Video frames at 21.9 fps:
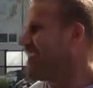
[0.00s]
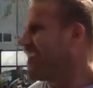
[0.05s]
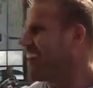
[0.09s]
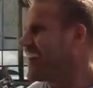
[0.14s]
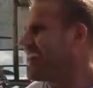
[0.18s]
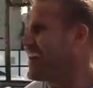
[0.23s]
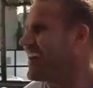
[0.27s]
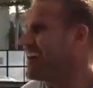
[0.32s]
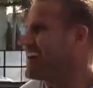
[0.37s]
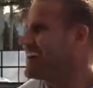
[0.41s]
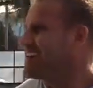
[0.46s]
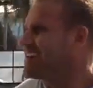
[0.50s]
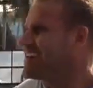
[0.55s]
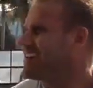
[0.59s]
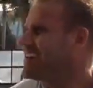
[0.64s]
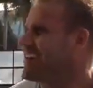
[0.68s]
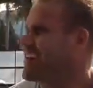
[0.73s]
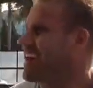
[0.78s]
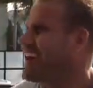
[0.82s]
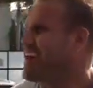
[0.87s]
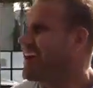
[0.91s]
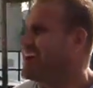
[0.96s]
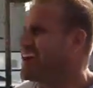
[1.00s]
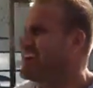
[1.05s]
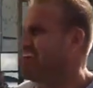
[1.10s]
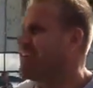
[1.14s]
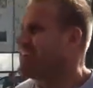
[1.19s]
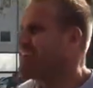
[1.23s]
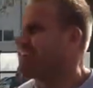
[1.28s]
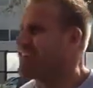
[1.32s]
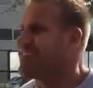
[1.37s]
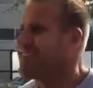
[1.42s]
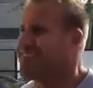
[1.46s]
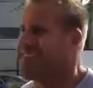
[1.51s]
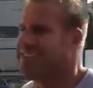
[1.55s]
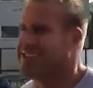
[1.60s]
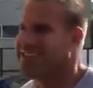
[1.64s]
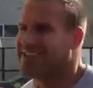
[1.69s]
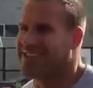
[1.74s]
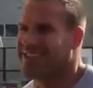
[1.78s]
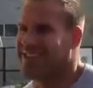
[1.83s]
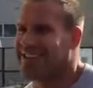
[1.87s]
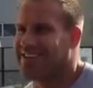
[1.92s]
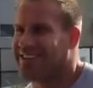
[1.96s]
Uh, yeah, I don't know. We'll
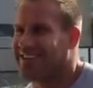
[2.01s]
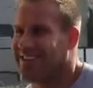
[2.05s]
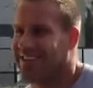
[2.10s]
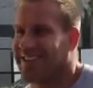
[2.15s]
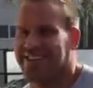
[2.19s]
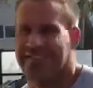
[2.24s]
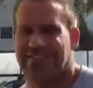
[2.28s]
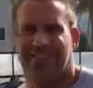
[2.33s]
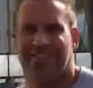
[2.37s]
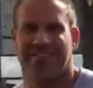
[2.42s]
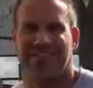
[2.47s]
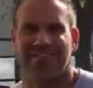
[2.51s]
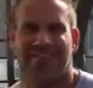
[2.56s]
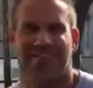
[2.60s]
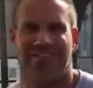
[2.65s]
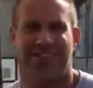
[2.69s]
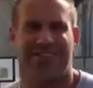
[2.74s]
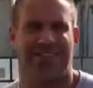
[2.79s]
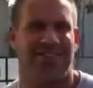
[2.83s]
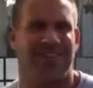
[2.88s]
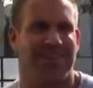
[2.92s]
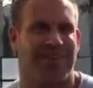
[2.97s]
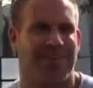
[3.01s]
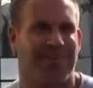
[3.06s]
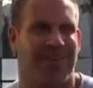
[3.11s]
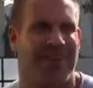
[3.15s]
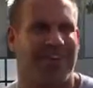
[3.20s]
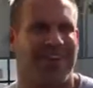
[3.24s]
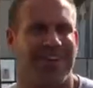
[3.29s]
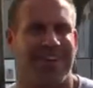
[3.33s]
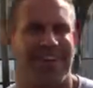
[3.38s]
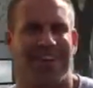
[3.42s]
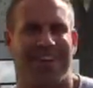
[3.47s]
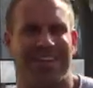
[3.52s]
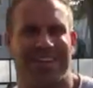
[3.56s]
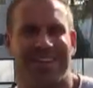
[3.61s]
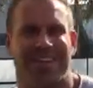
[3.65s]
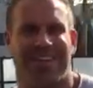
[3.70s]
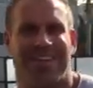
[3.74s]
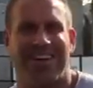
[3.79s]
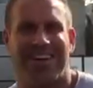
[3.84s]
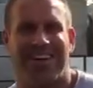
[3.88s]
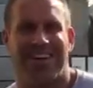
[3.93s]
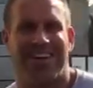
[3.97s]
see. We'll see. We'll see when the weather gets
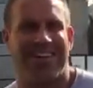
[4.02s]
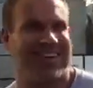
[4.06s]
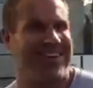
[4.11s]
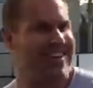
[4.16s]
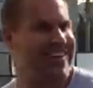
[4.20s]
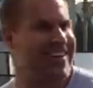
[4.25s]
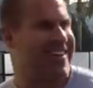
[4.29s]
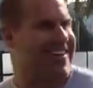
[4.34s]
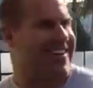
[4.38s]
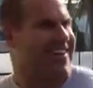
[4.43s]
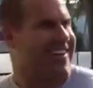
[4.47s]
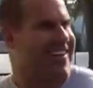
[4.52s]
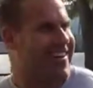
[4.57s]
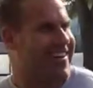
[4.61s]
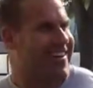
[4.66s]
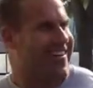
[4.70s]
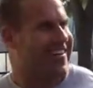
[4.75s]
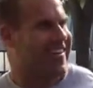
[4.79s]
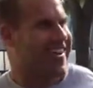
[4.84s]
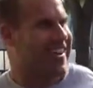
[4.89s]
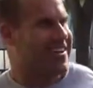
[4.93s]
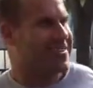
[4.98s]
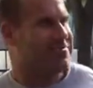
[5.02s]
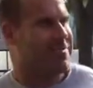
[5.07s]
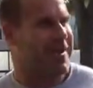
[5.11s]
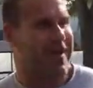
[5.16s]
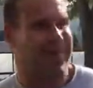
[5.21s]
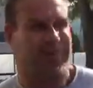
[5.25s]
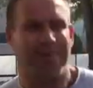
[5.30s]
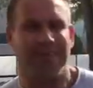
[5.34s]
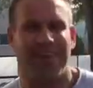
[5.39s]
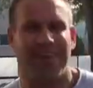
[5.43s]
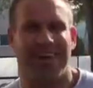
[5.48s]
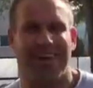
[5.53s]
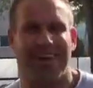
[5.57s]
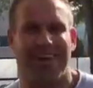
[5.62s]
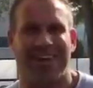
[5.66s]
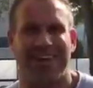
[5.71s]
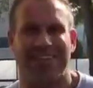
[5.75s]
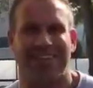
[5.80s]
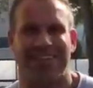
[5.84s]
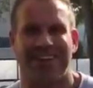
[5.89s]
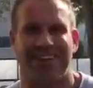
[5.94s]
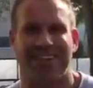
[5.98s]
uh, gets better in
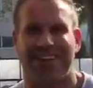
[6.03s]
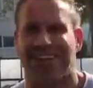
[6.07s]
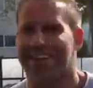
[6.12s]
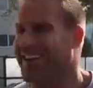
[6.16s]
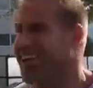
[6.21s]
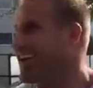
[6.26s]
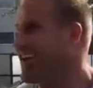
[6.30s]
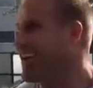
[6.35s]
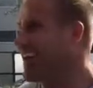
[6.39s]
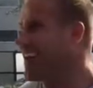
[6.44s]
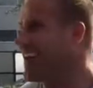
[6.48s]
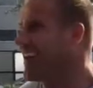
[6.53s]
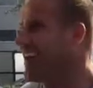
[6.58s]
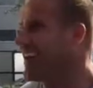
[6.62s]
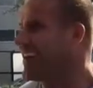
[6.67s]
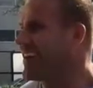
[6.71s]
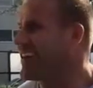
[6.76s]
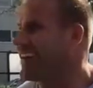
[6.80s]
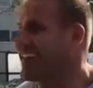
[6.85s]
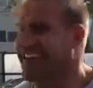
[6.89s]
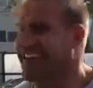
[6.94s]
Vegas in order to get it out,